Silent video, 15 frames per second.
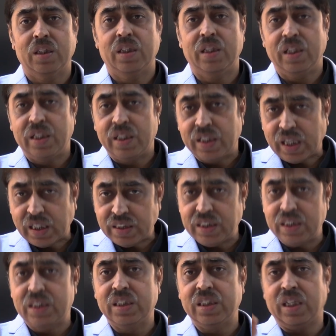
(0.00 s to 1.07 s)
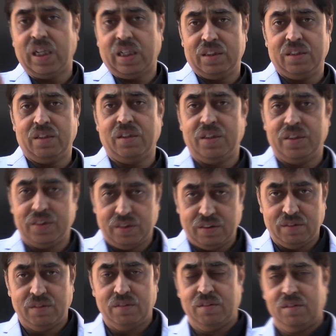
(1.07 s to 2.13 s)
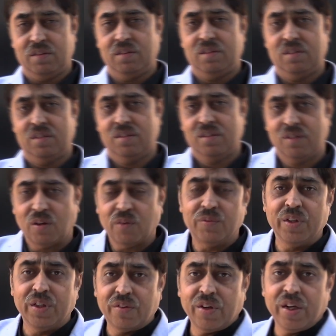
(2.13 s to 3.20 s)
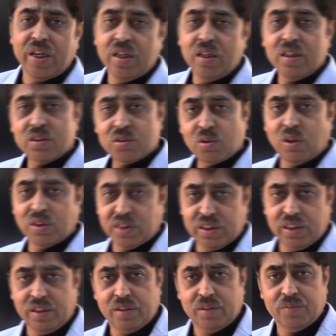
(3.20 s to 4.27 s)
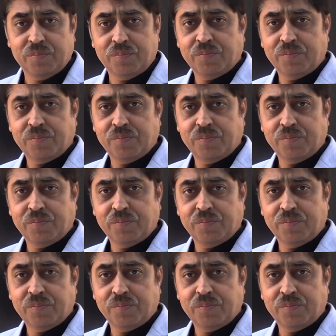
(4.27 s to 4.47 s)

the tangential acceleration of the train is constant.